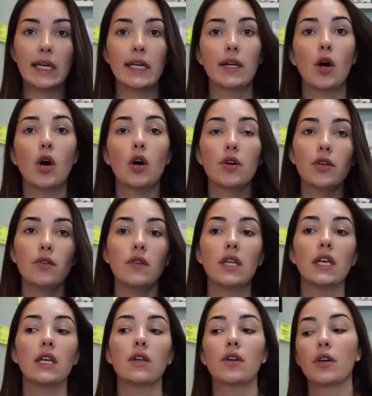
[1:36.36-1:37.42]
and all you
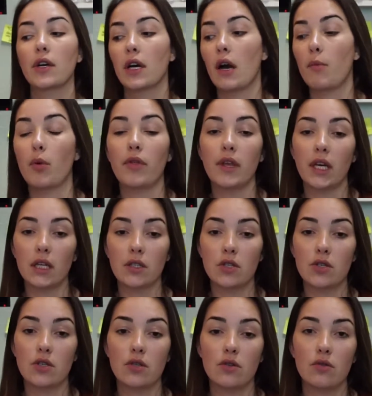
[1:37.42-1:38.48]
need are a couple
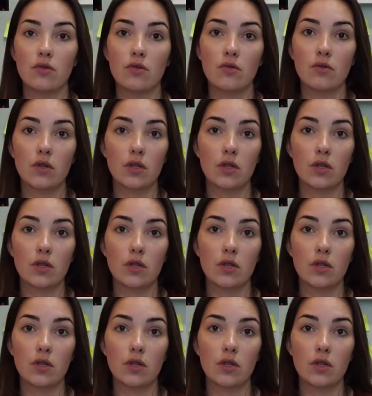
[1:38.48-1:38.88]
things to